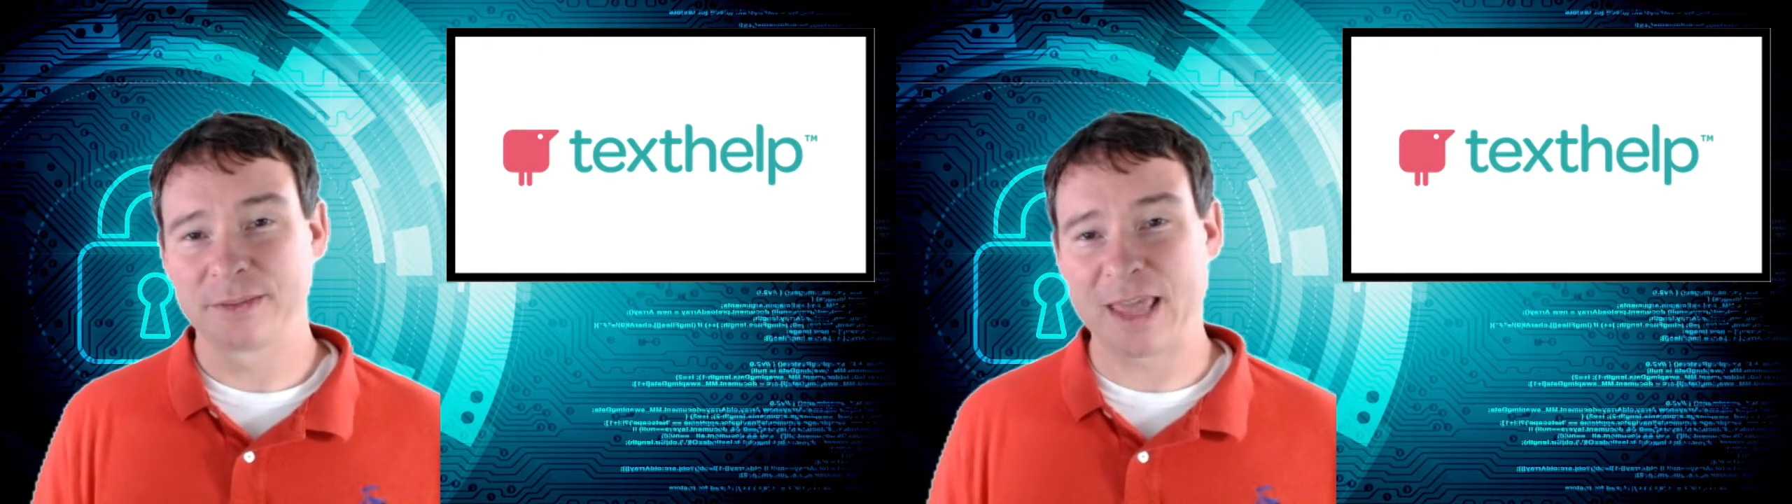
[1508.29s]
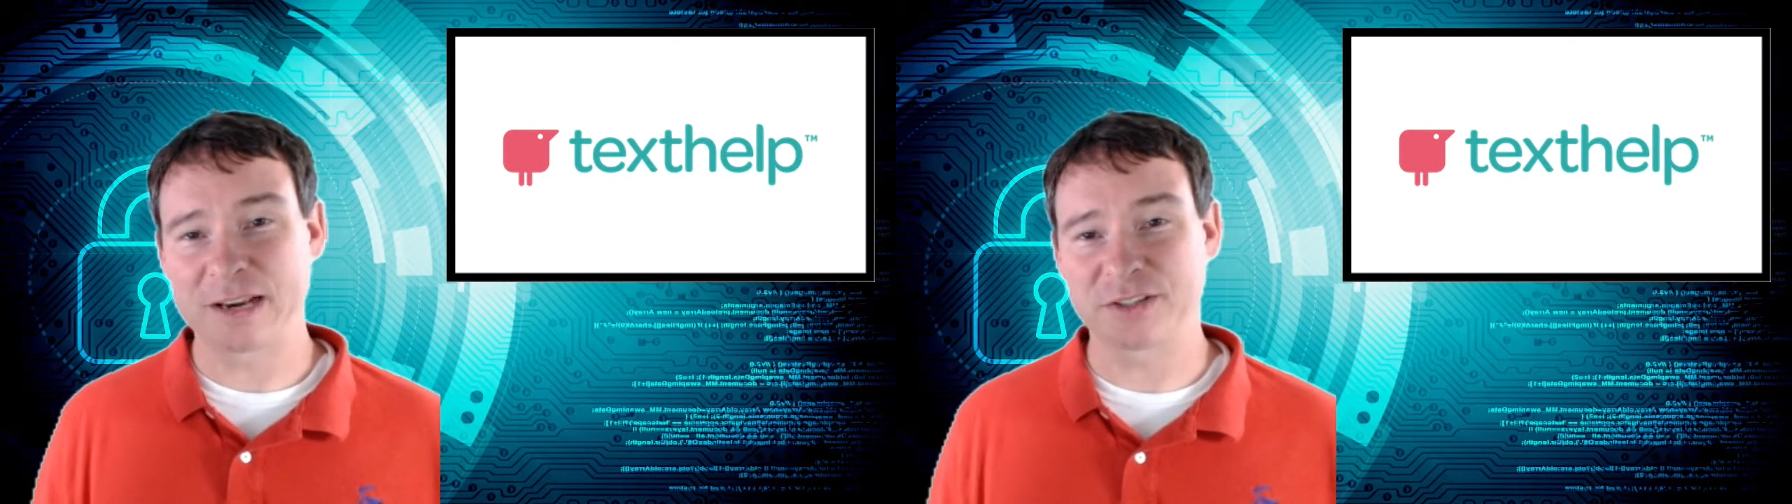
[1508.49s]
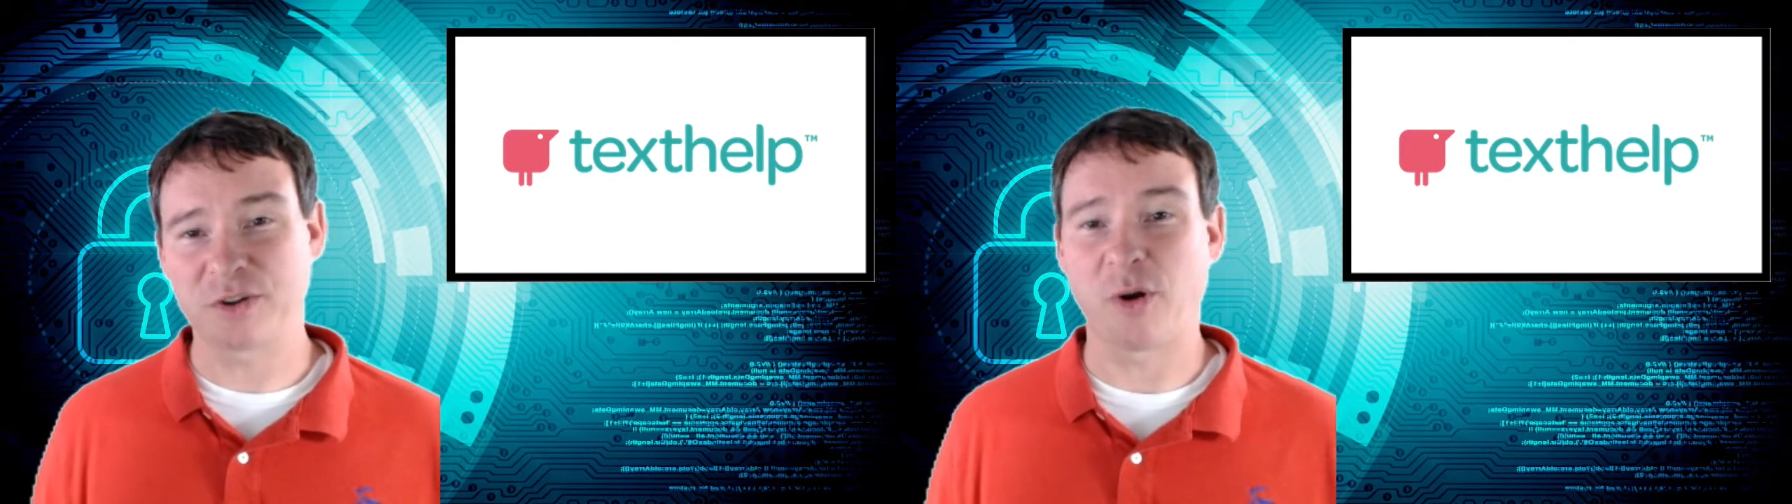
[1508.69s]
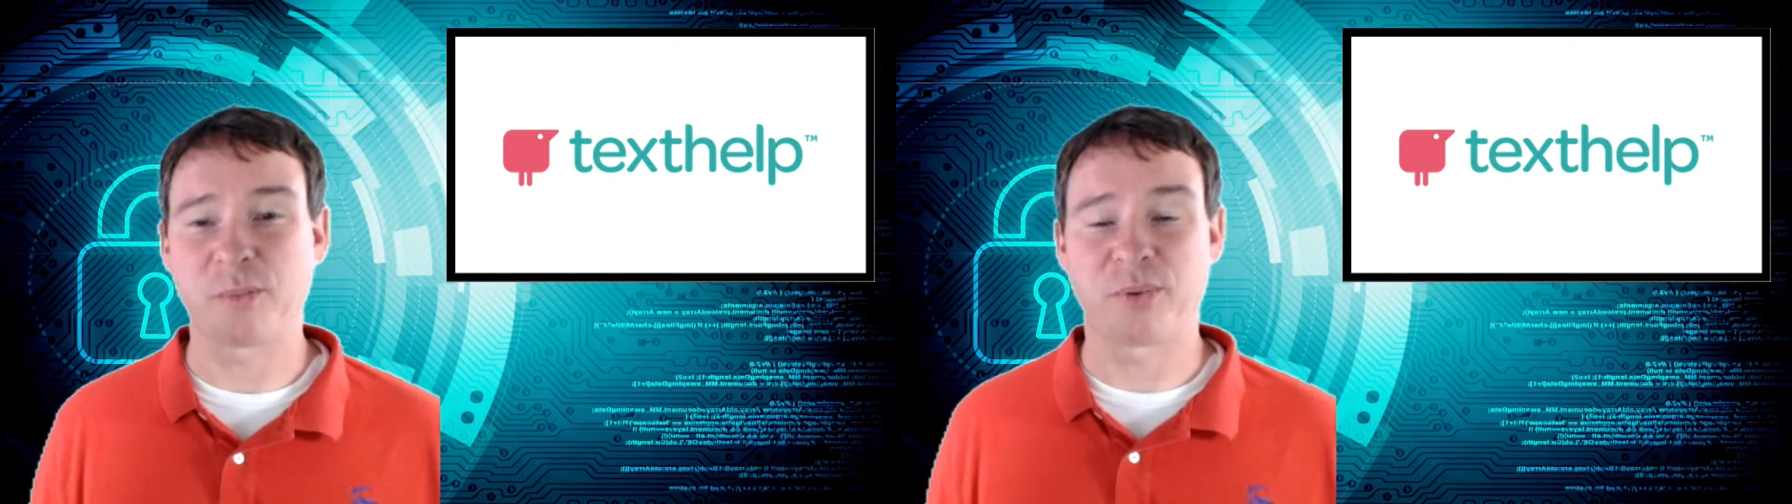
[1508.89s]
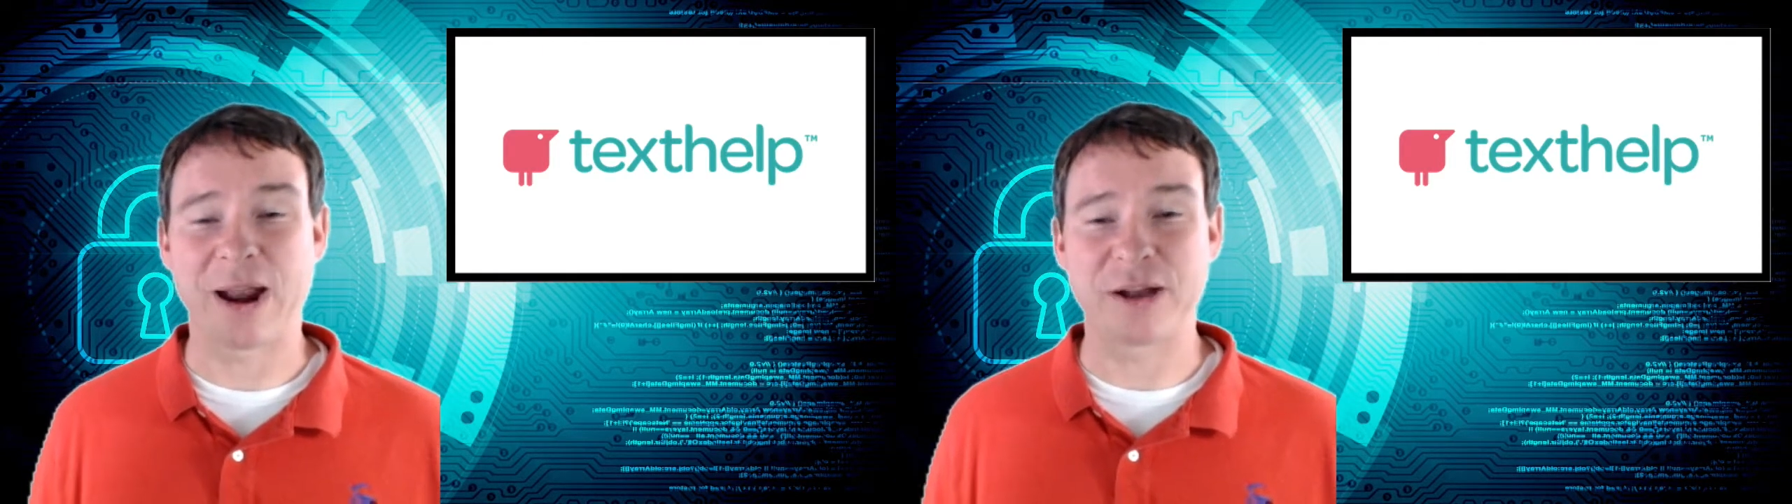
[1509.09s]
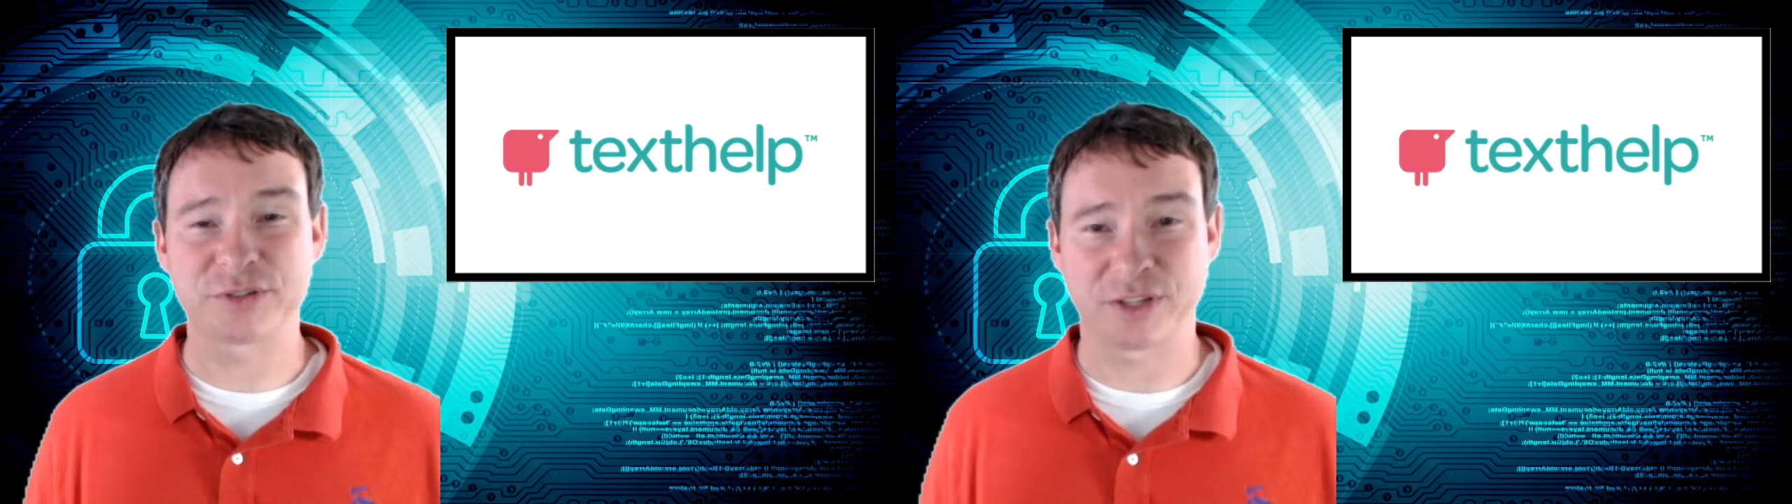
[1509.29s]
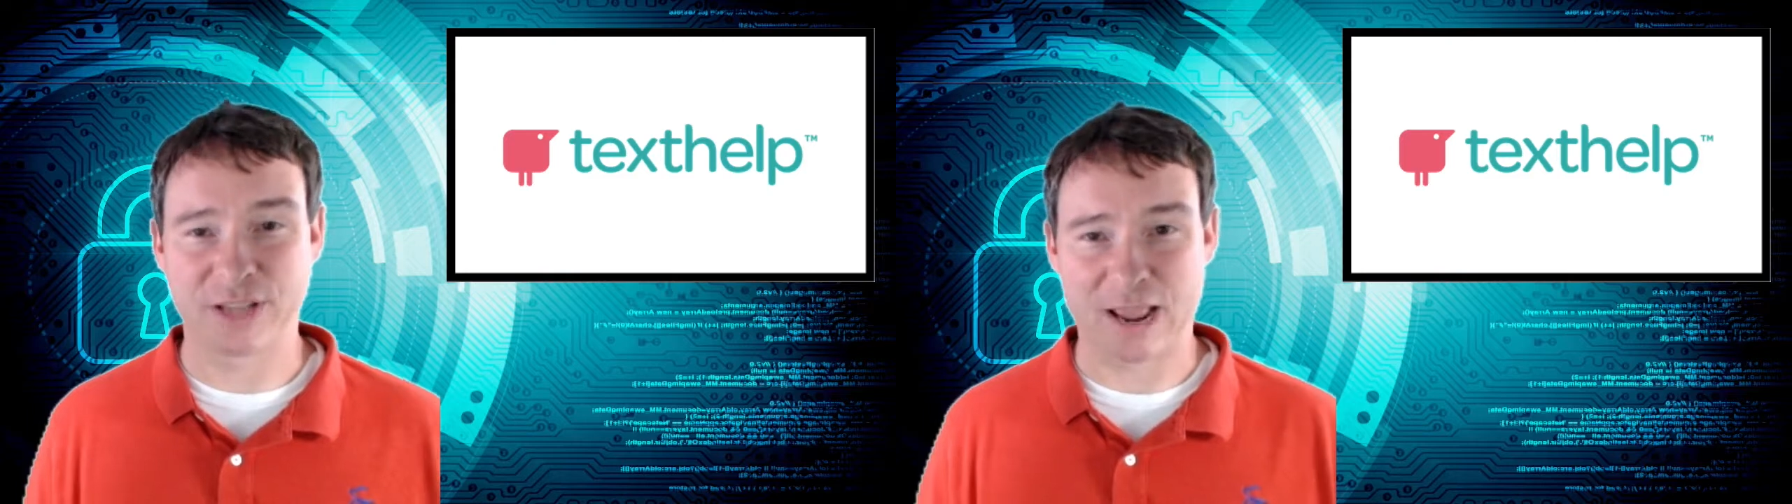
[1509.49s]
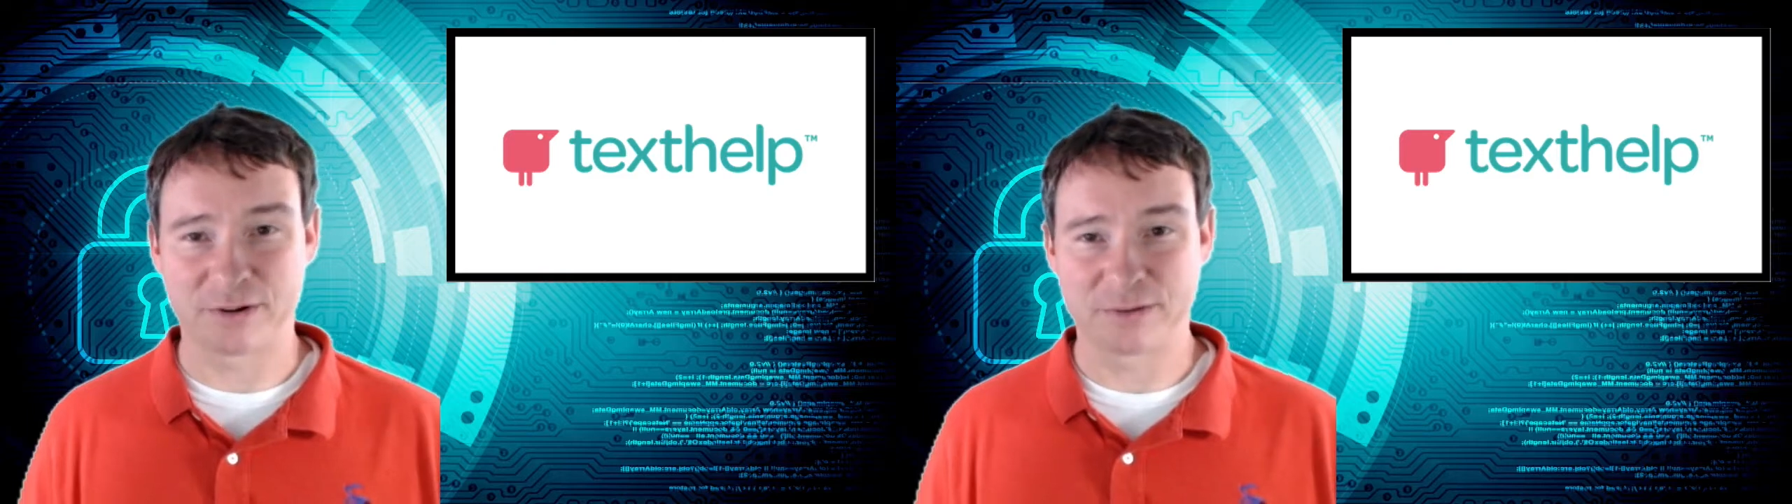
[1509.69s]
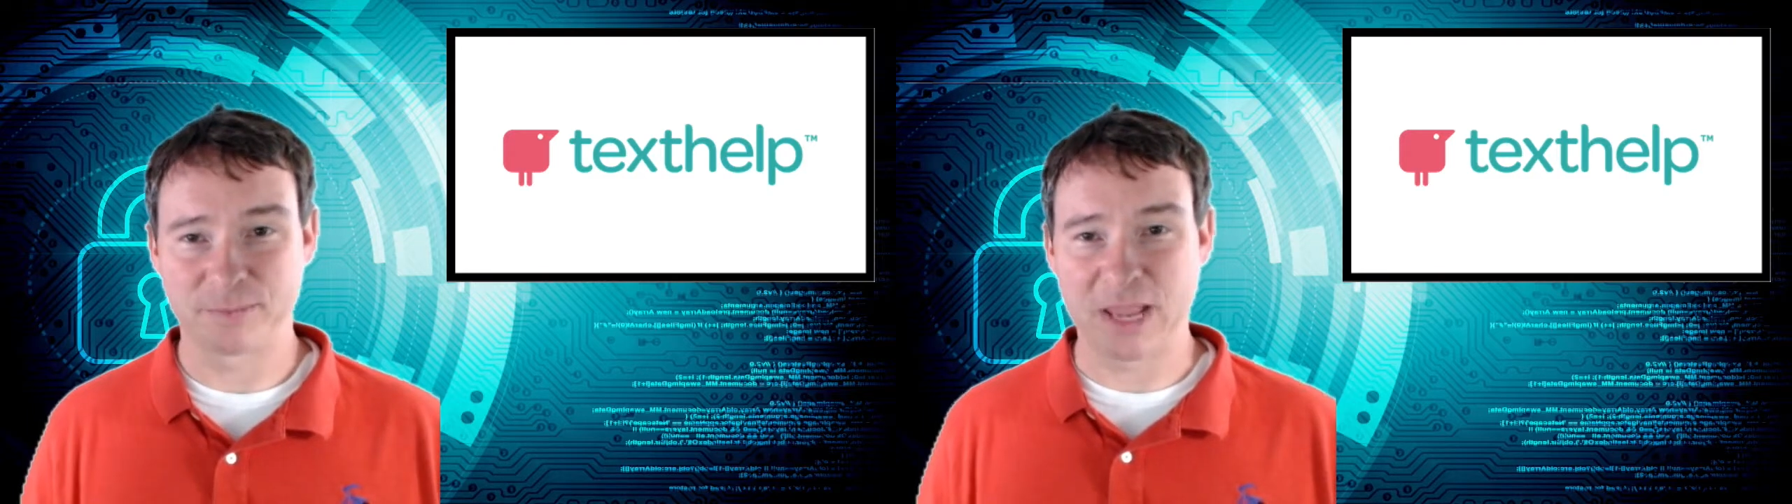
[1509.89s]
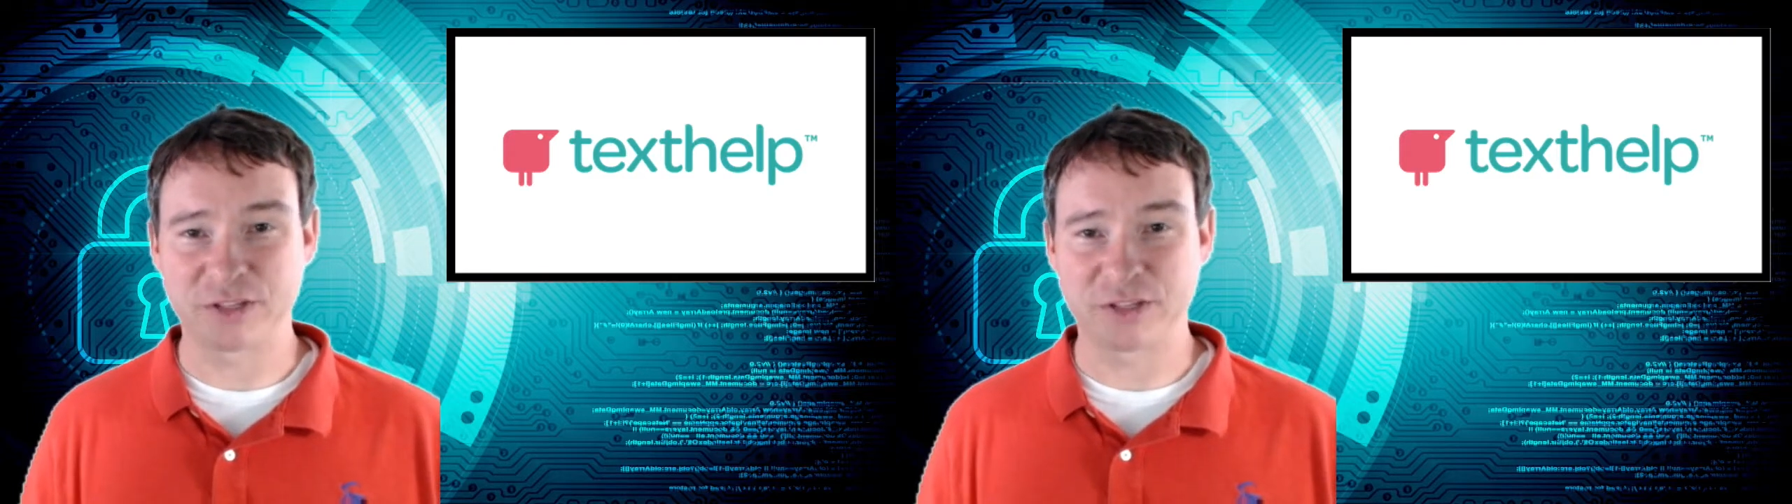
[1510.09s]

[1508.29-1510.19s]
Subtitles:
that is called Browse Aloud.